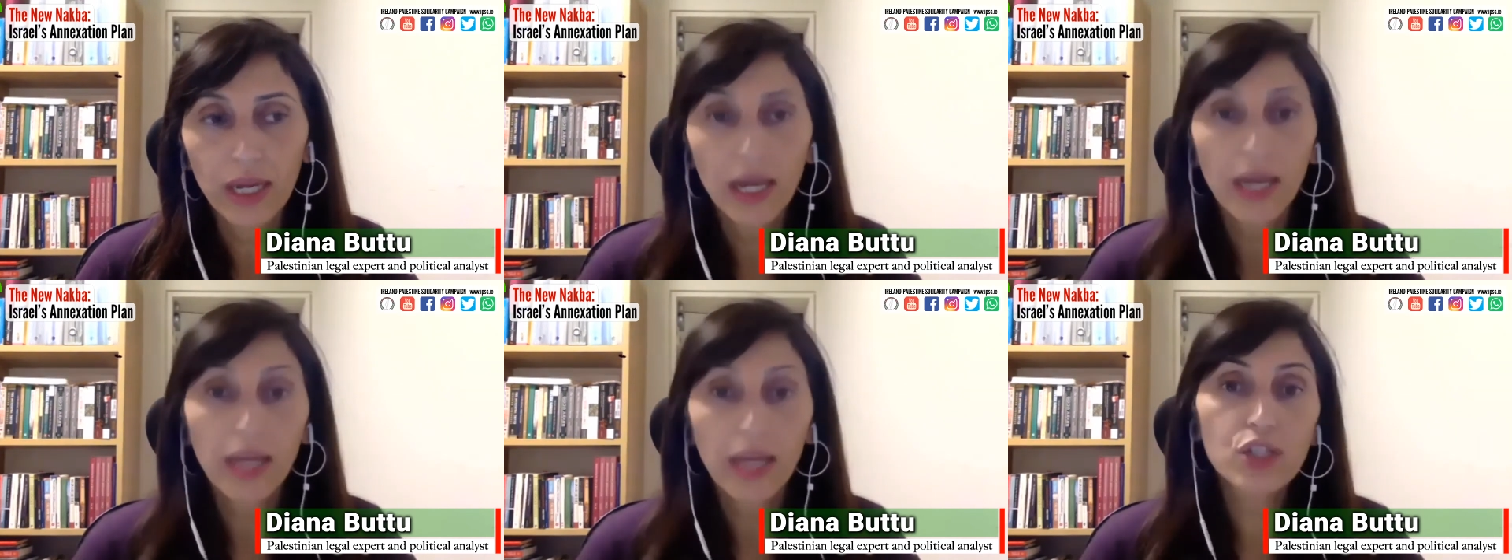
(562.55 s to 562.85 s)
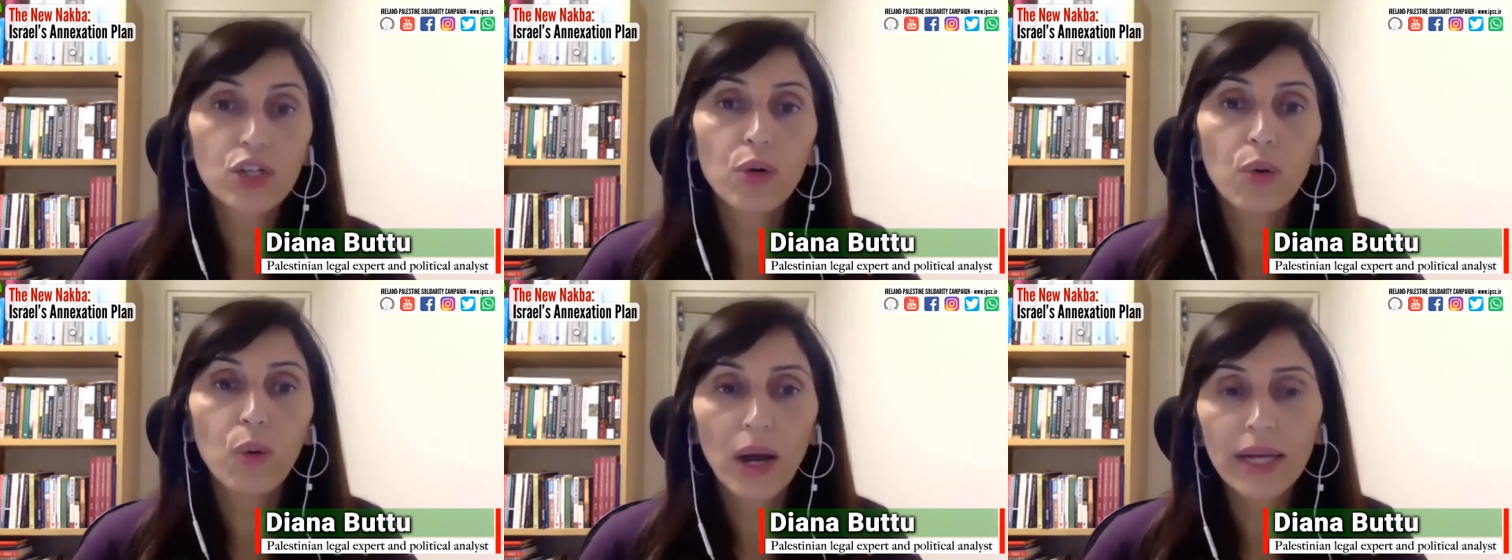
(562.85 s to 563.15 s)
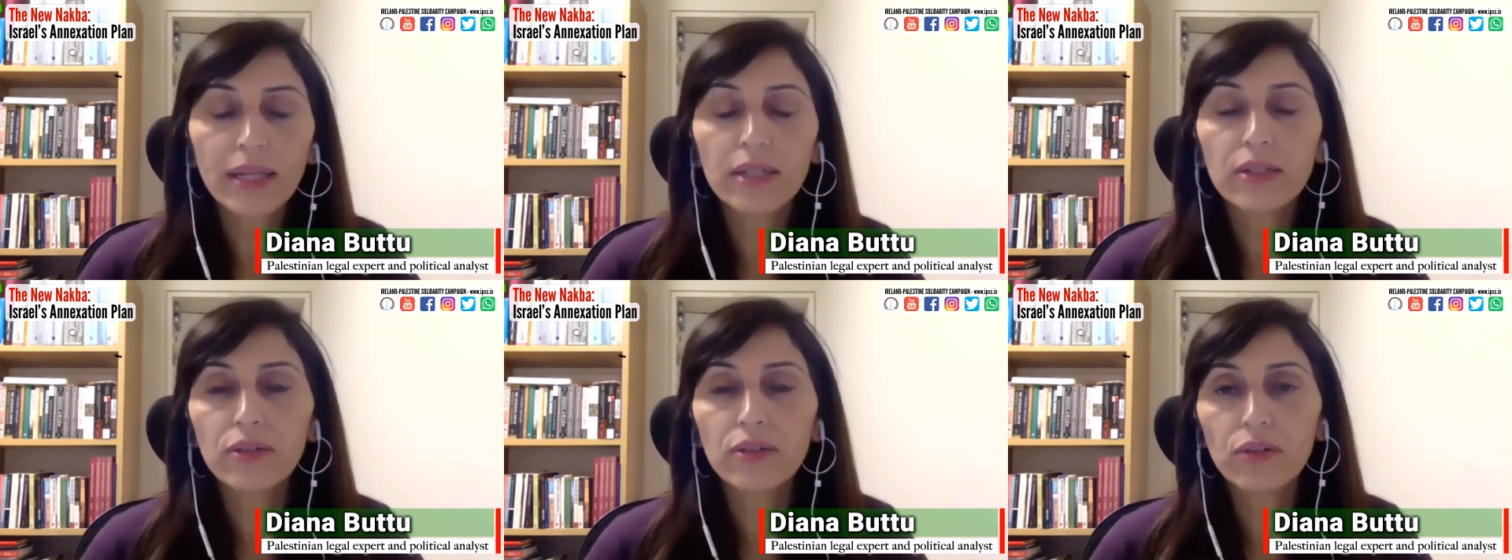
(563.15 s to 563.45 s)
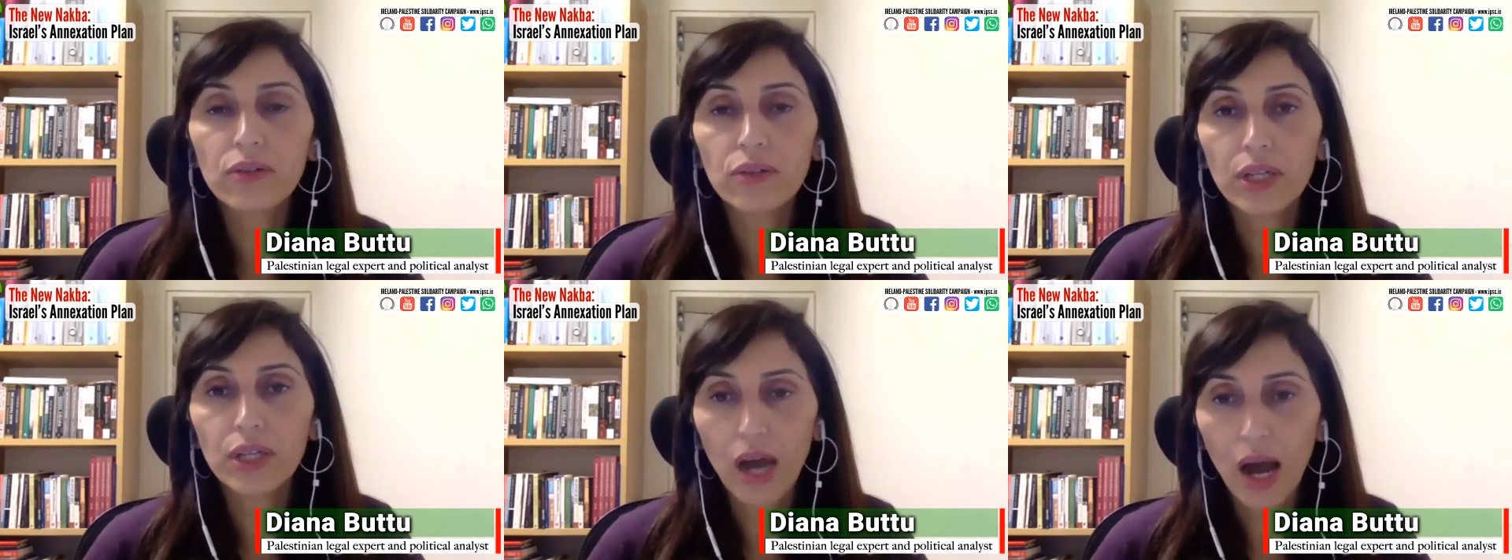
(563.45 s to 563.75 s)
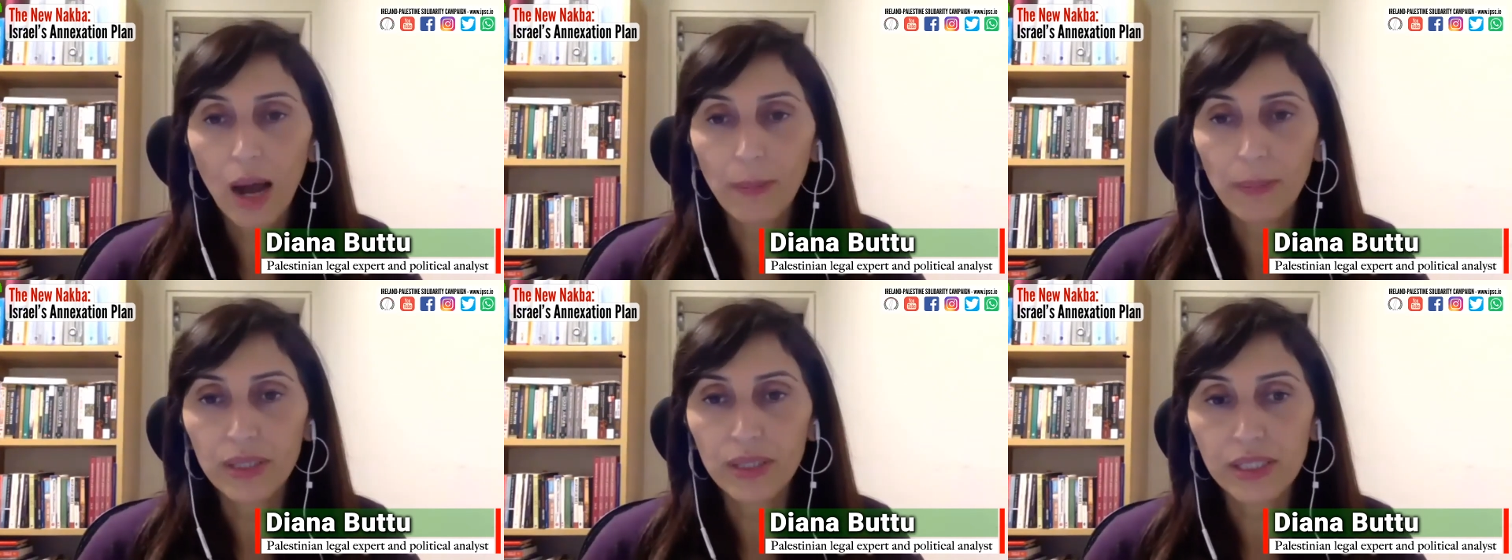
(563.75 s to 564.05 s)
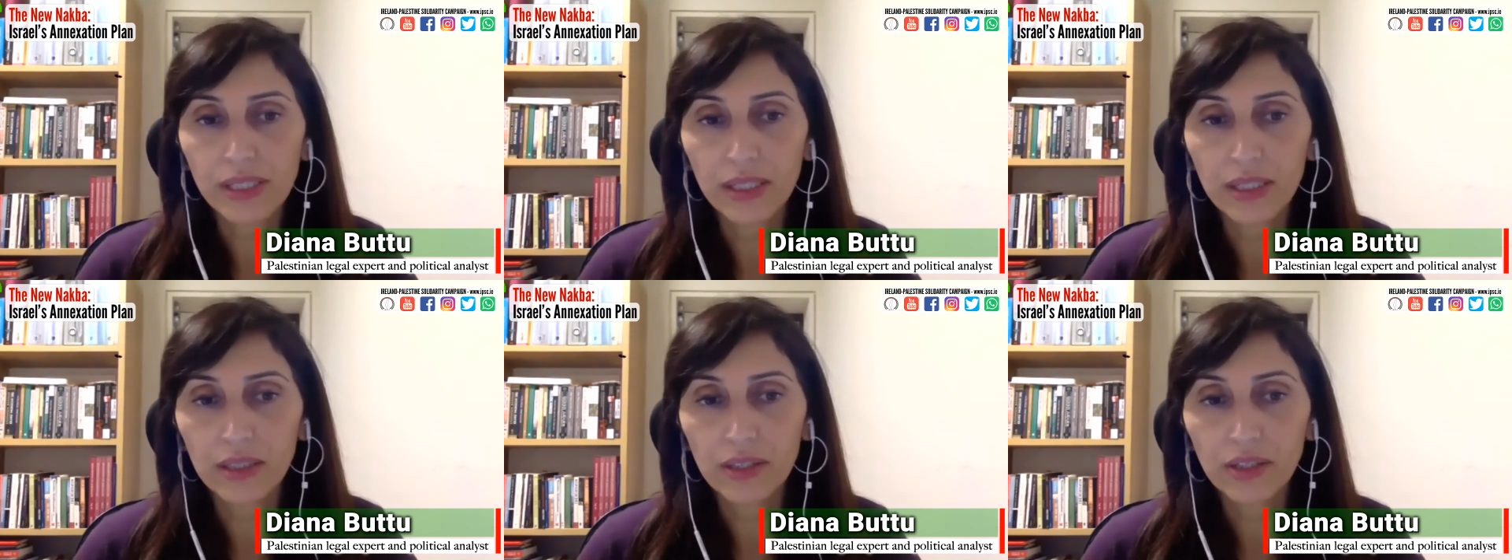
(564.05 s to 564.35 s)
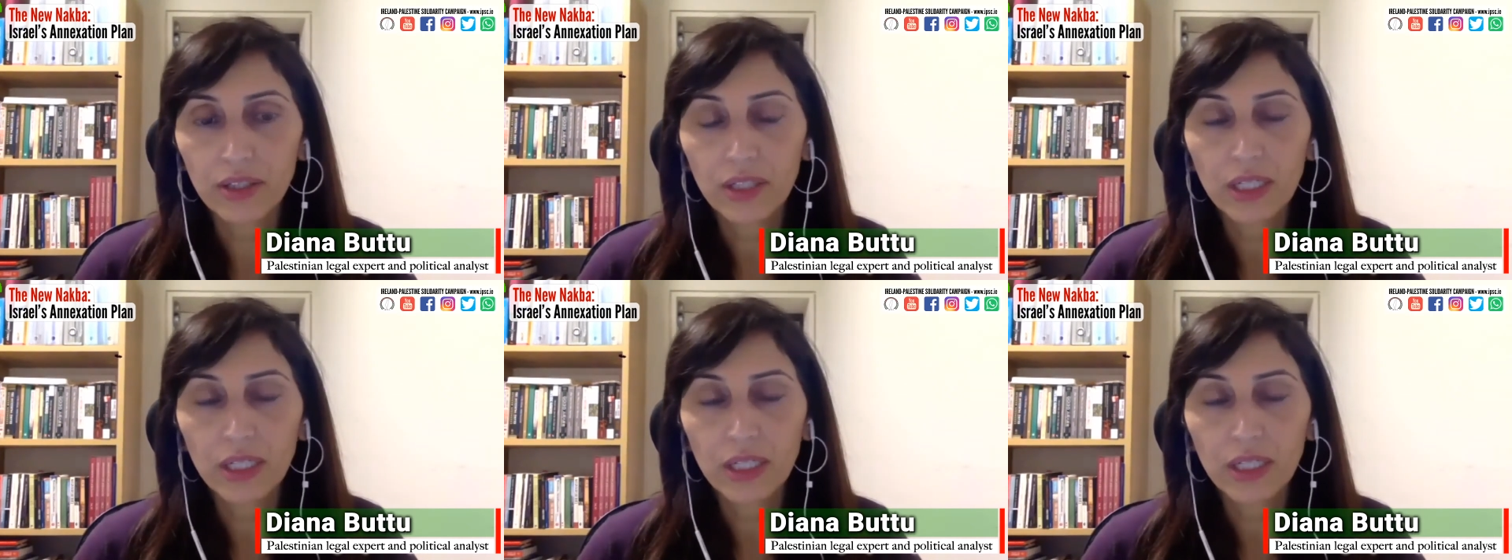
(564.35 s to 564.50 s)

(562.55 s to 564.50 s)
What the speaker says: It's quite the opposite.